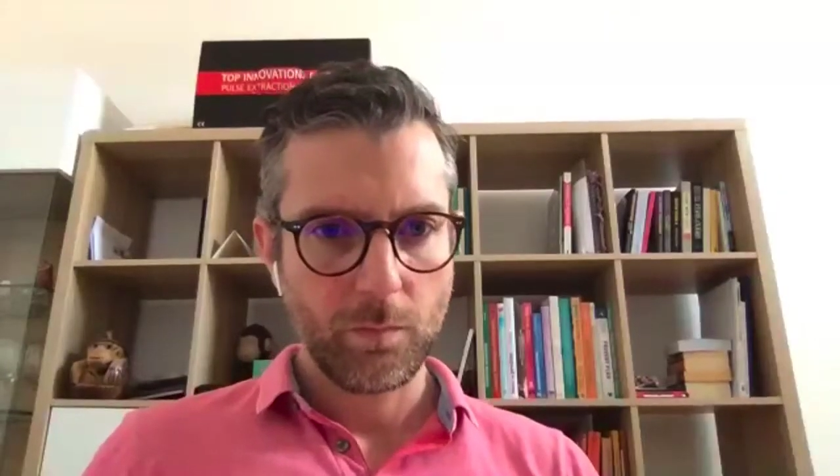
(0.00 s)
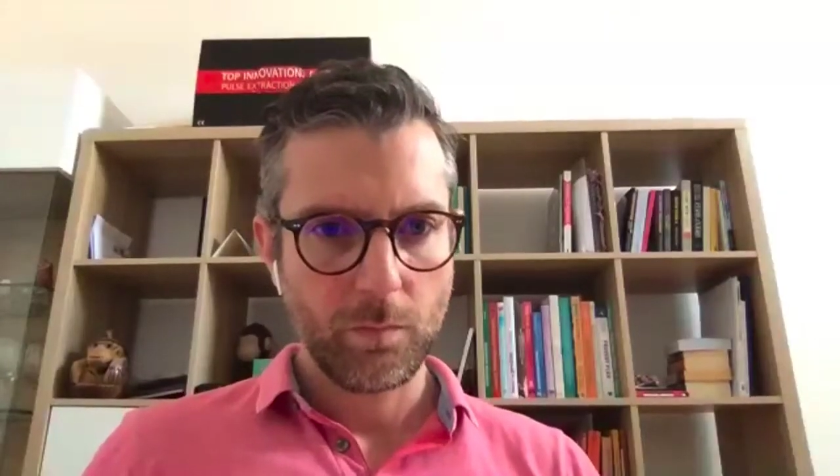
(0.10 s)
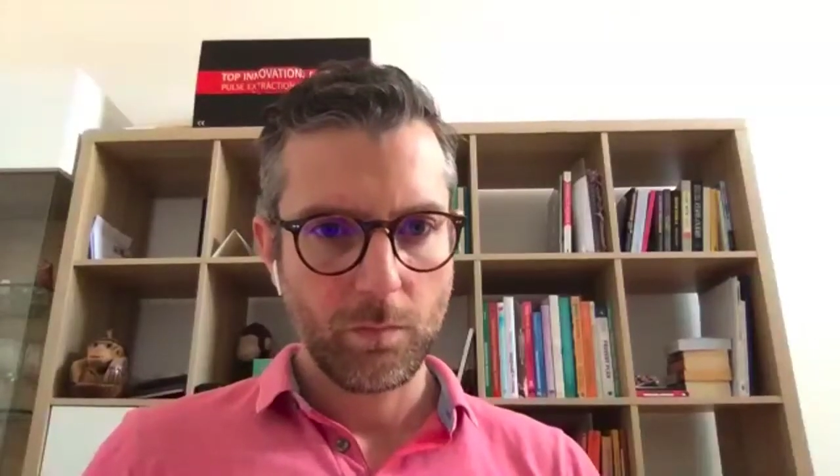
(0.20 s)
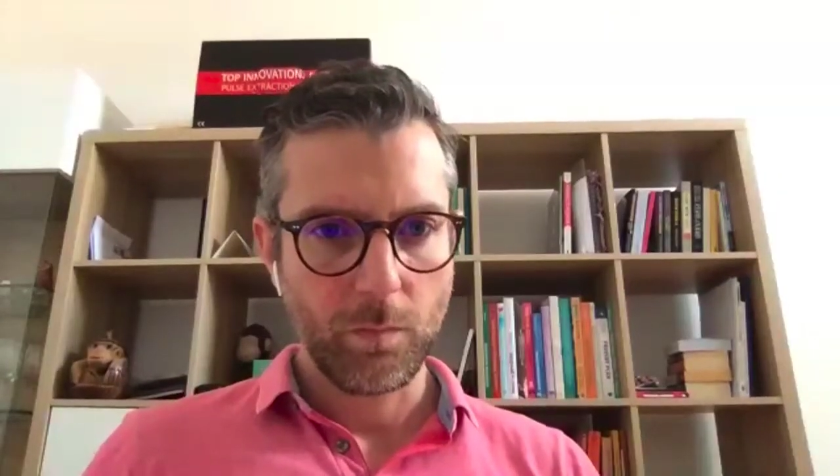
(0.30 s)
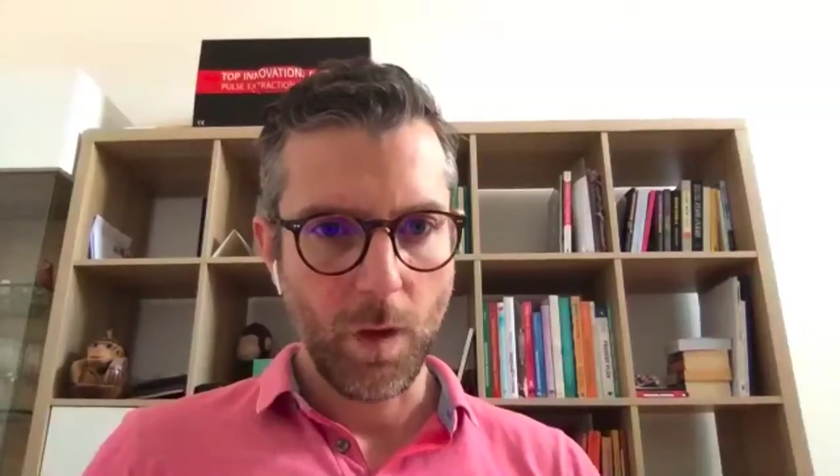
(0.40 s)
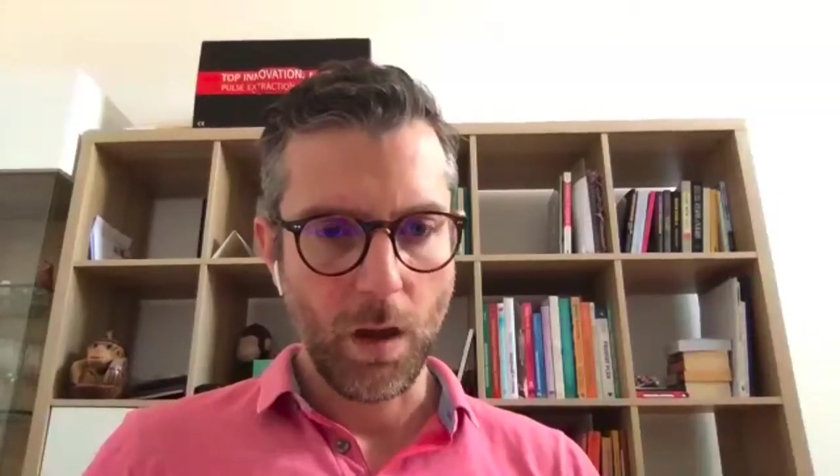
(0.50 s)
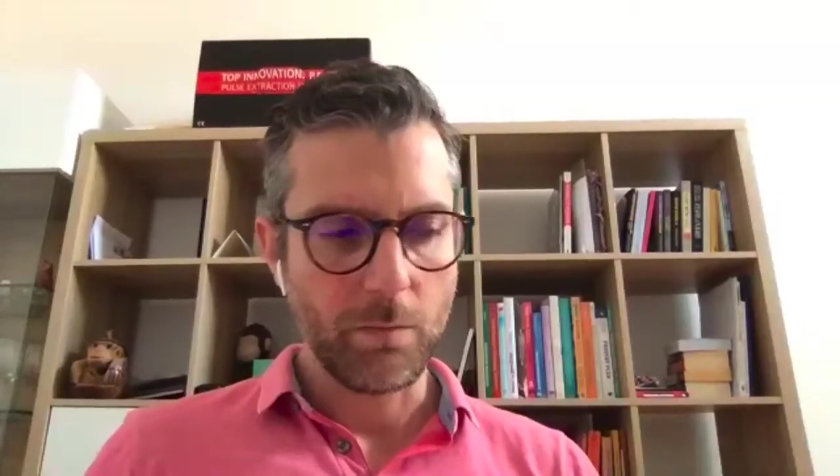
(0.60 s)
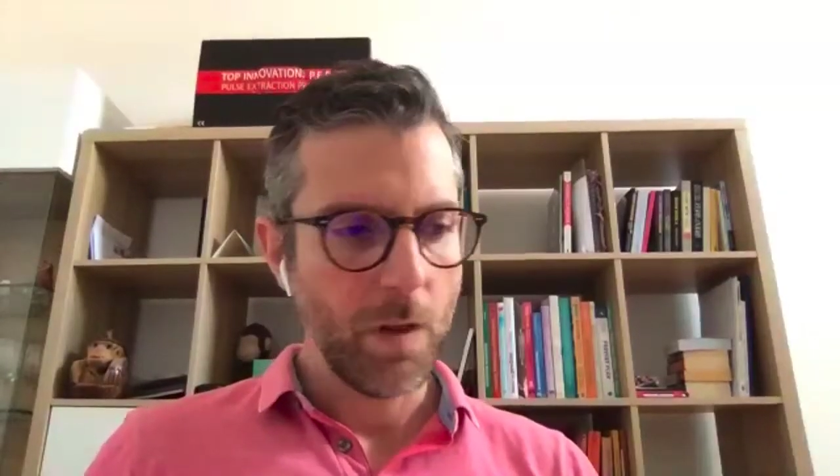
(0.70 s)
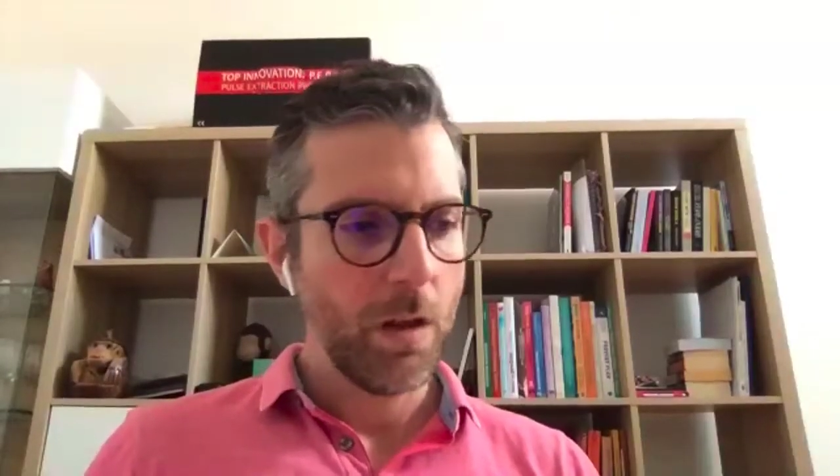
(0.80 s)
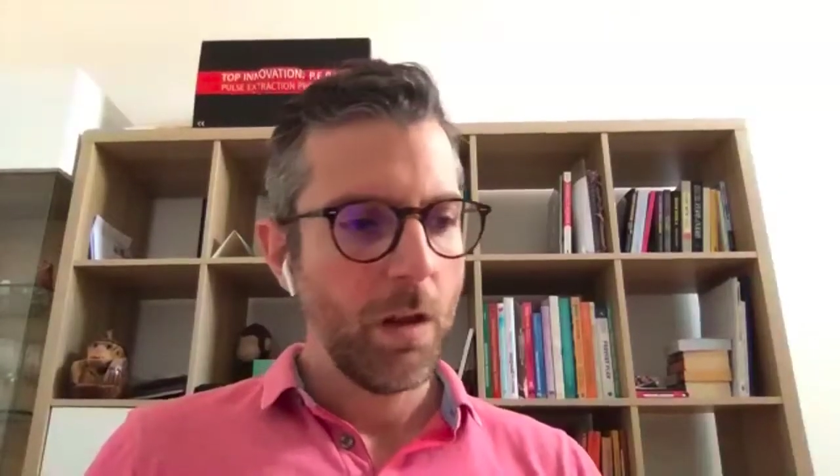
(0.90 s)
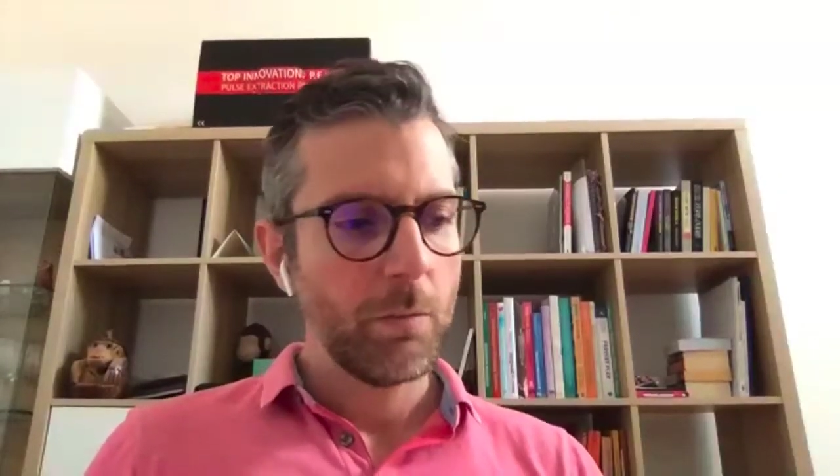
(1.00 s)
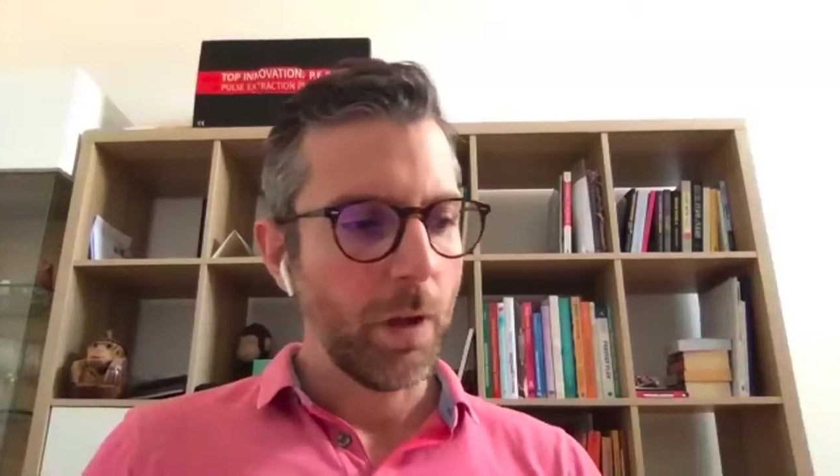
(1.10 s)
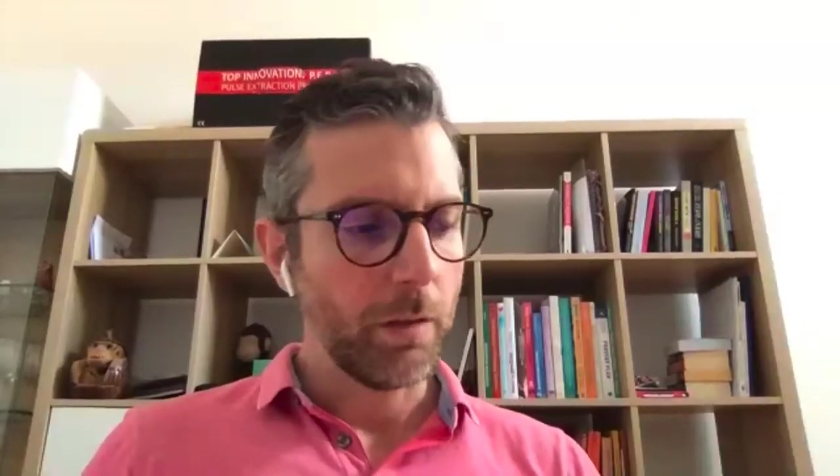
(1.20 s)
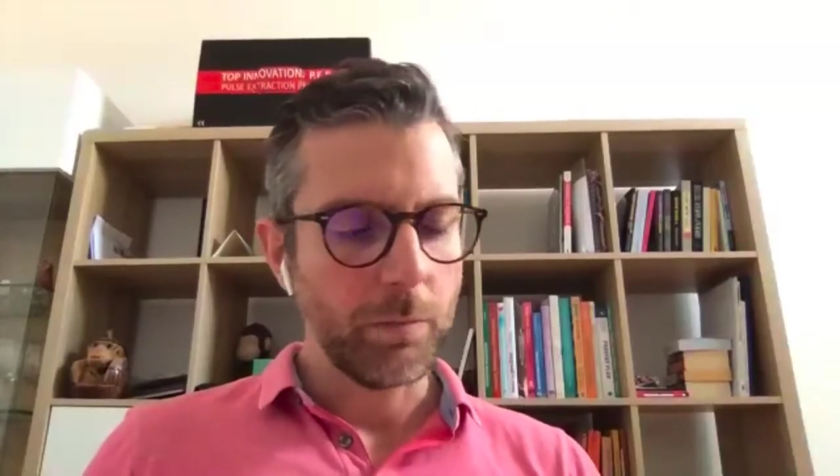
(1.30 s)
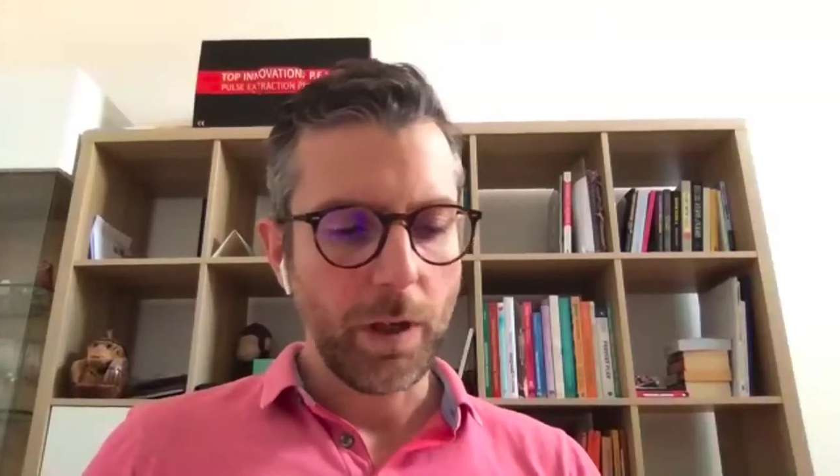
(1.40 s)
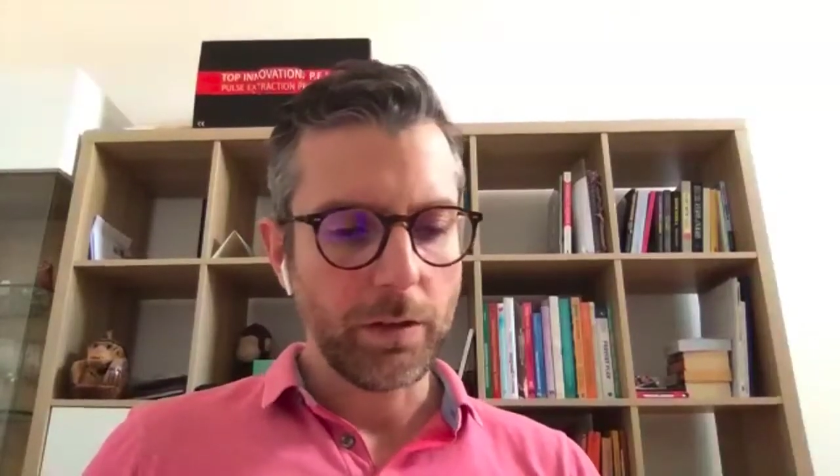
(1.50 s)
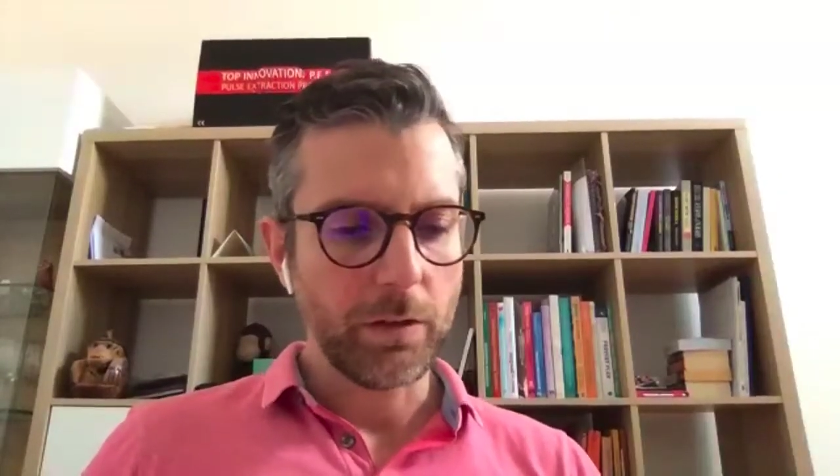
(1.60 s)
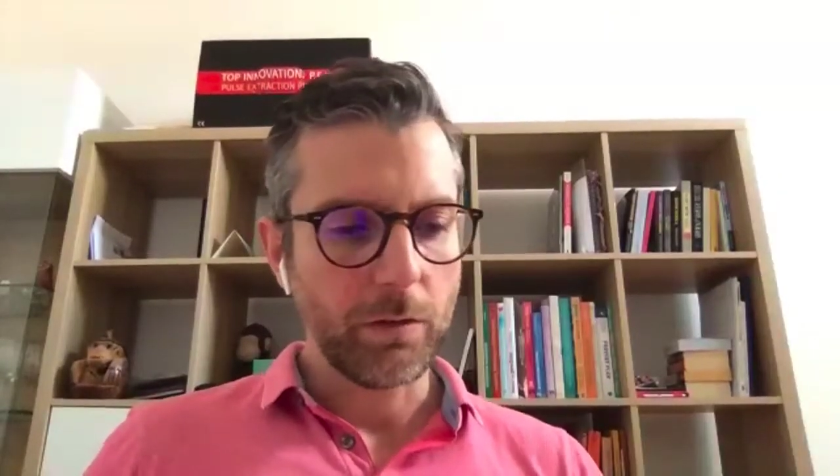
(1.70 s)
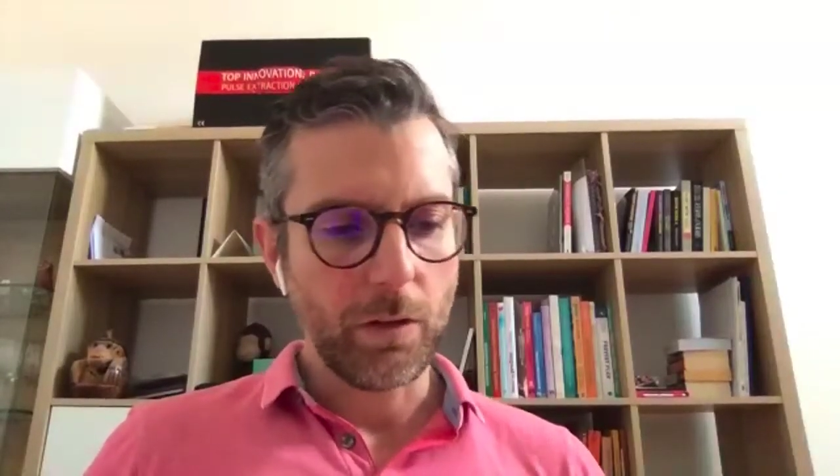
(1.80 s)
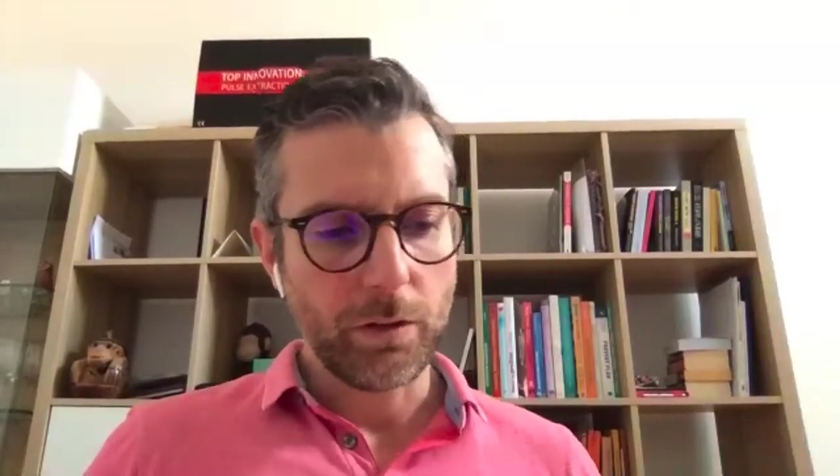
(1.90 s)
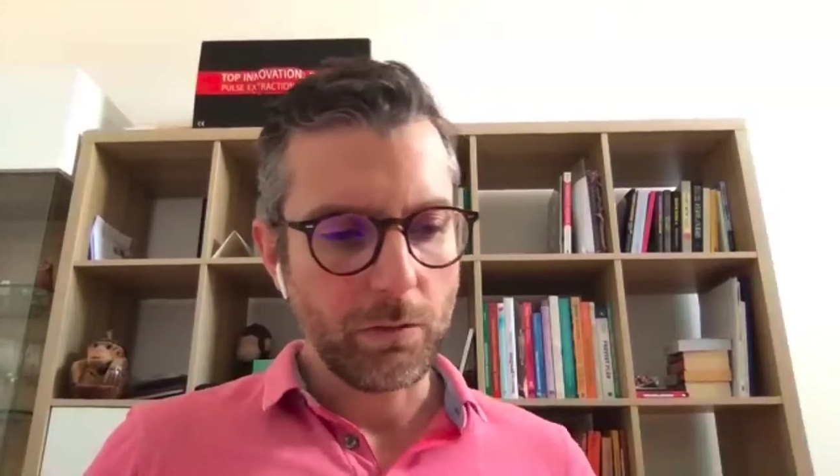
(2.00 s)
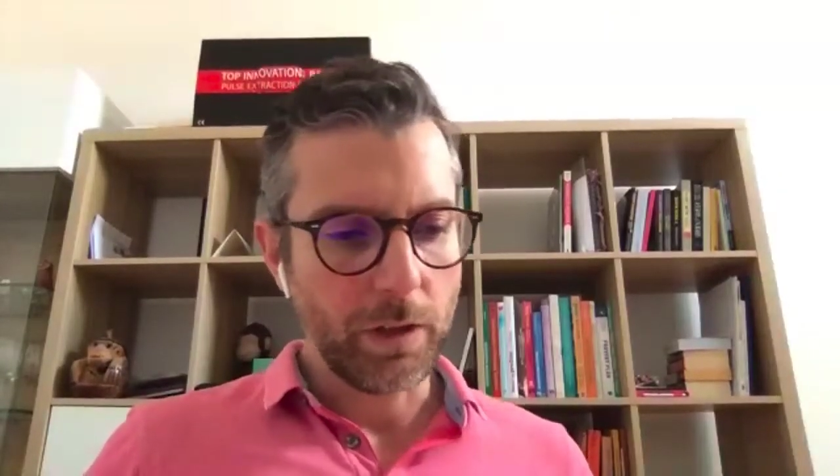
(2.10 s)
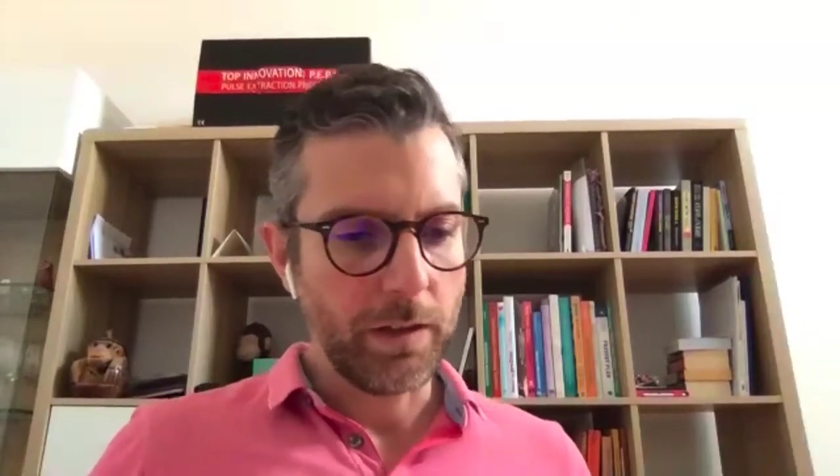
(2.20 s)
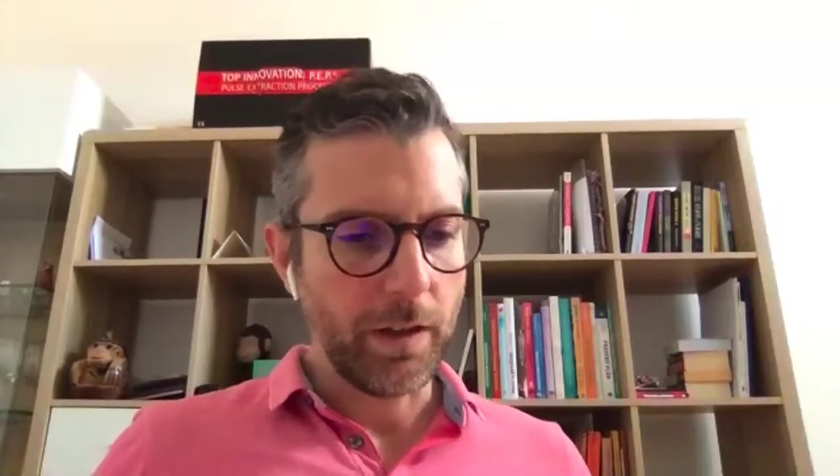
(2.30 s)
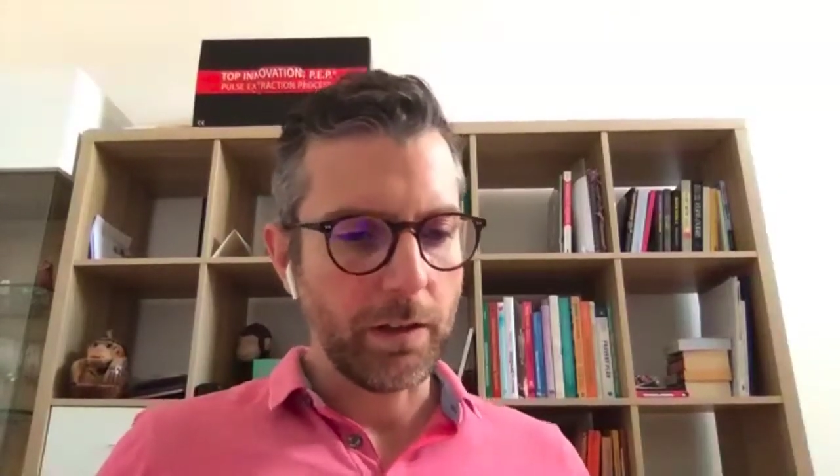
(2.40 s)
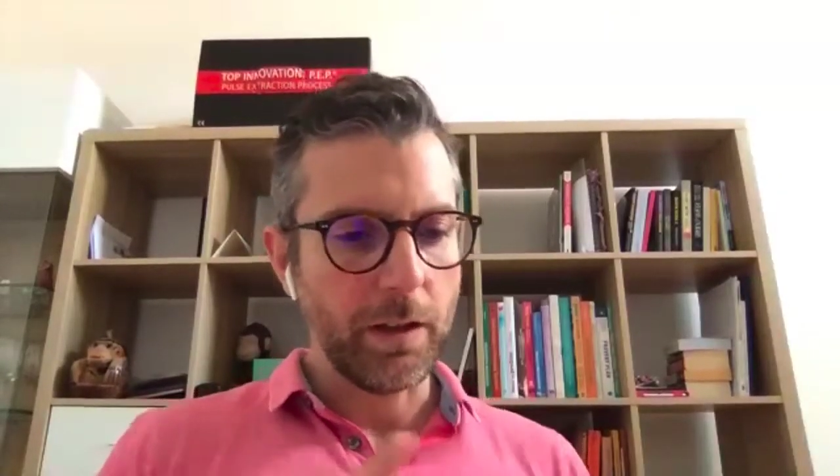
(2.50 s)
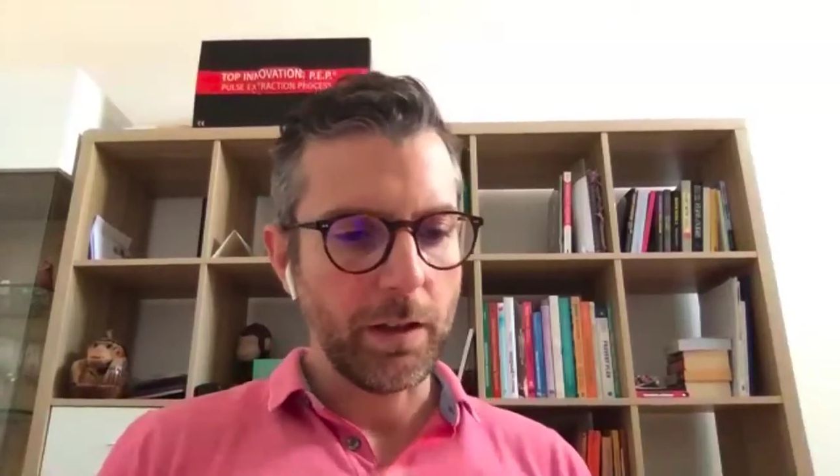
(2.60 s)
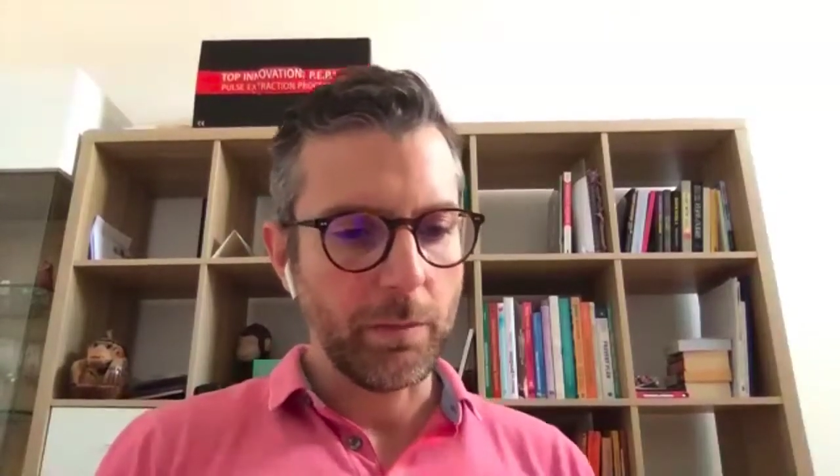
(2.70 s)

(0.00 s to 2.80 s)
Yeah, I agree there.